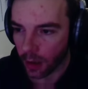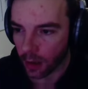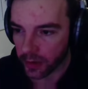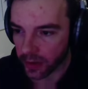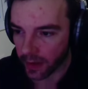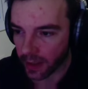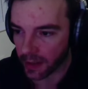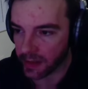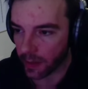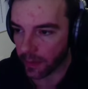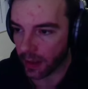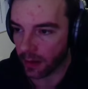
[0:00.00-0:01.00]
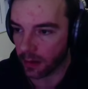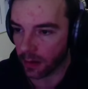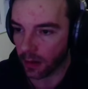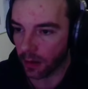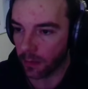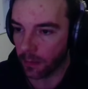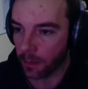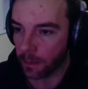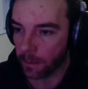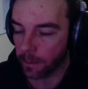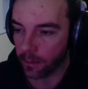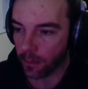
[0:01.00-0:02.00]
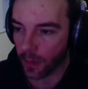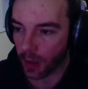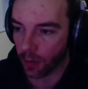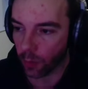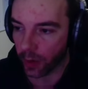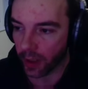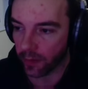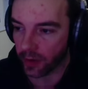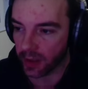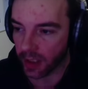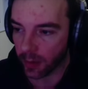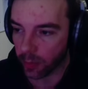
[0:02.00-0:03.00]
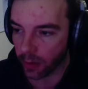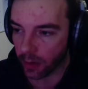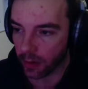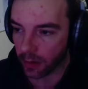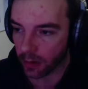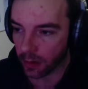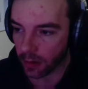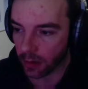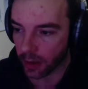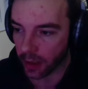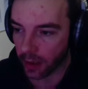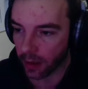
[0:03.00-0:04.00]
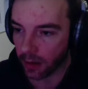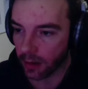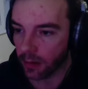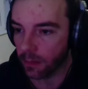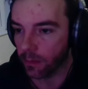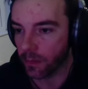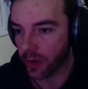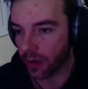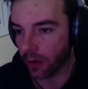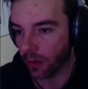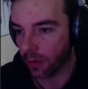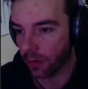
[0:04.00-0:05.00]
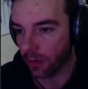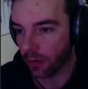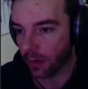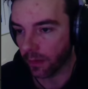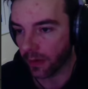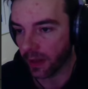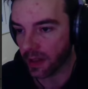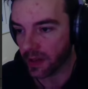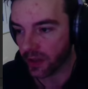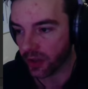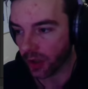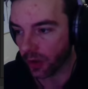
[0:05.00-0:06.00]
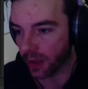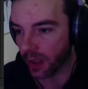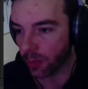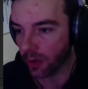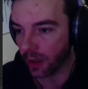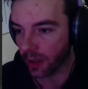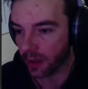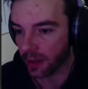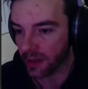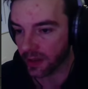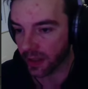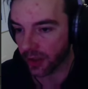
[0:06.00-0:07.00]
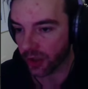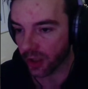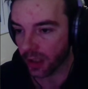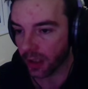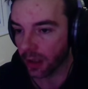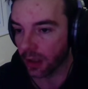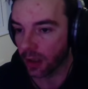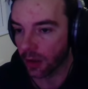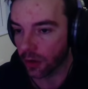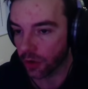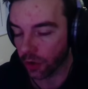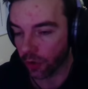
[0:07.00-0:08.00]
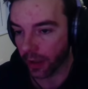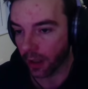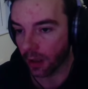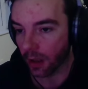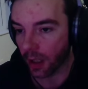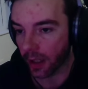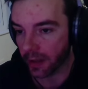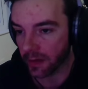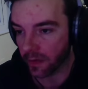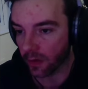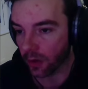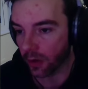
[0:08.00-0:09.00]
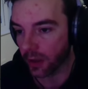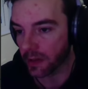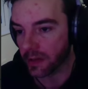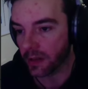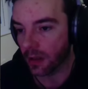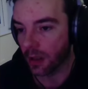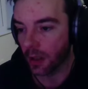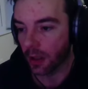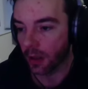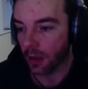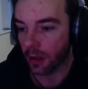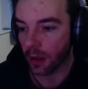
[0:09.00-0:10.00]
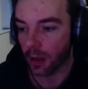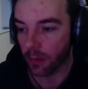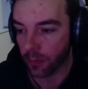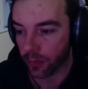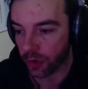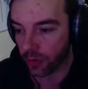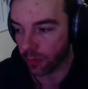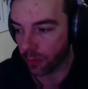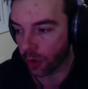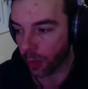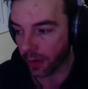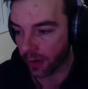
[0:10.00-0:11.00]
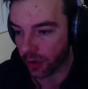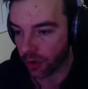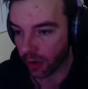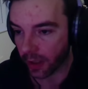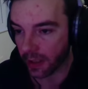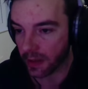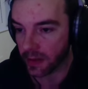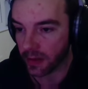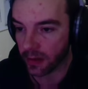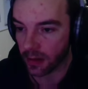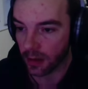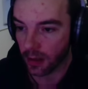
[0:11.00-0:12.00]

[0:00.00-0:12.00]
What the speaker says: So the next step then, we have a debug here. So this show debug is essentially drawing our lines for us, doing the trace